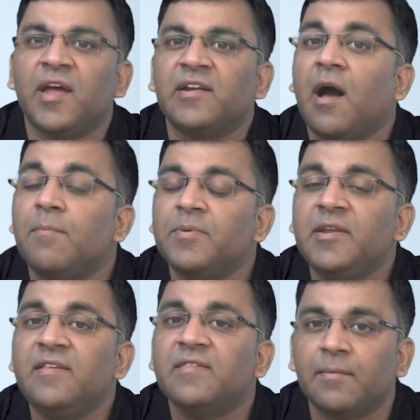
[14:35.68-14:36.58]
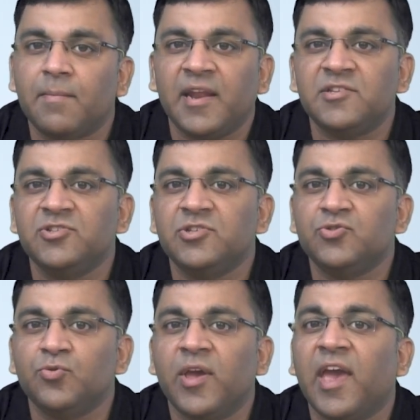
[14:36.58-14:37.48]
that companies and
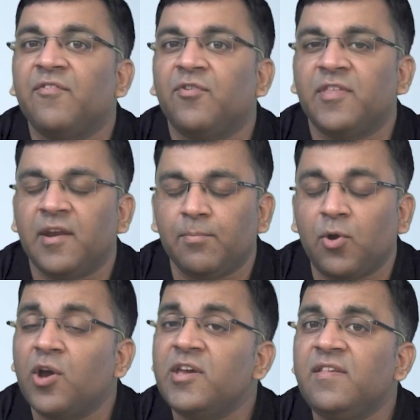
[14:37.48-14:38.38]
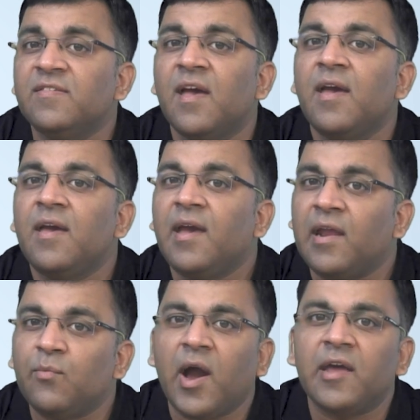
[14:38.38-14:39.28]
managers who care for their employees,
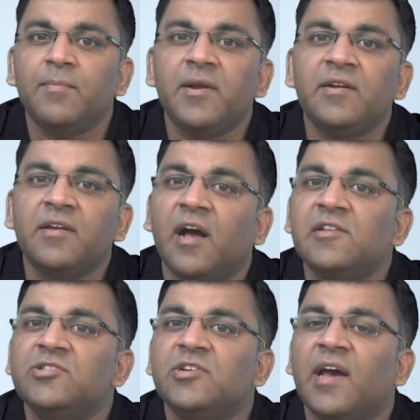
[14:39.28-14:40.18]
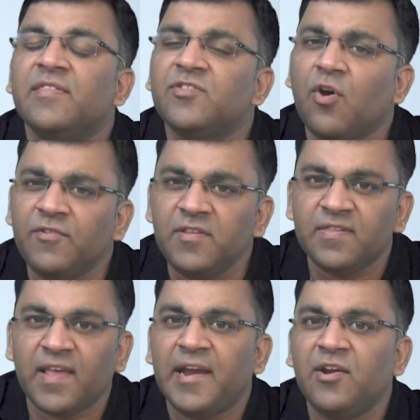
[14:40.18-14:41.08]
environment, culture, and the softer
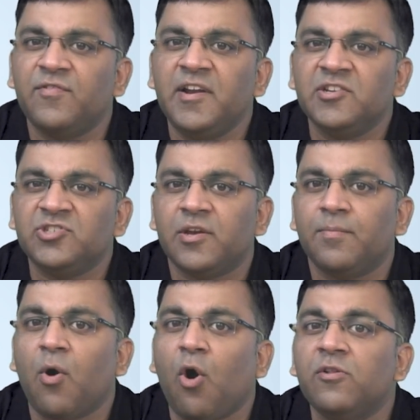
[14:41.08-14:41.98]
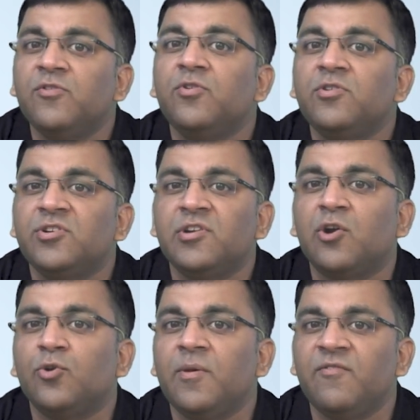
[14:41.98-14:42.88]
side of leadership also turn
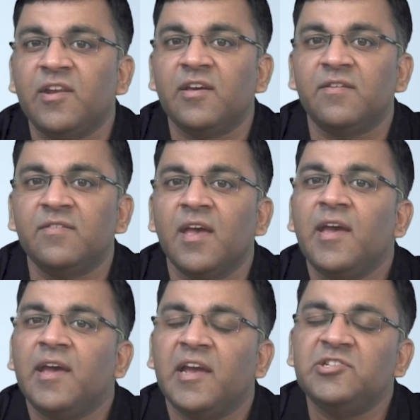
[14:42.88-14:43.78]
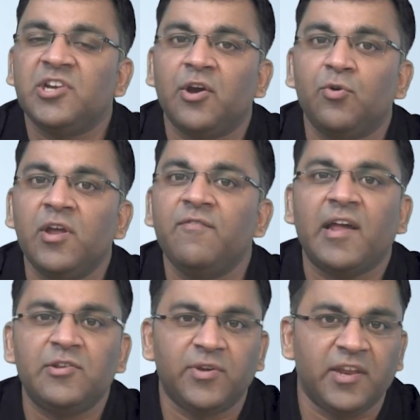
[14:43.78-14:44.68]
out to be winners in shareholder
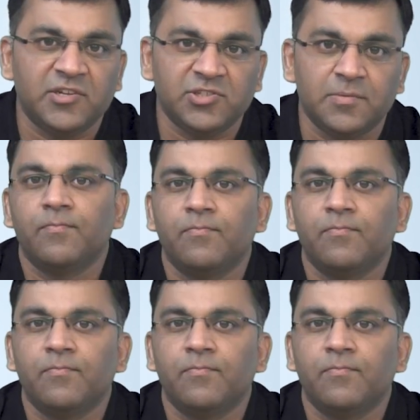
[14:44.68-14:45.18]
value creation.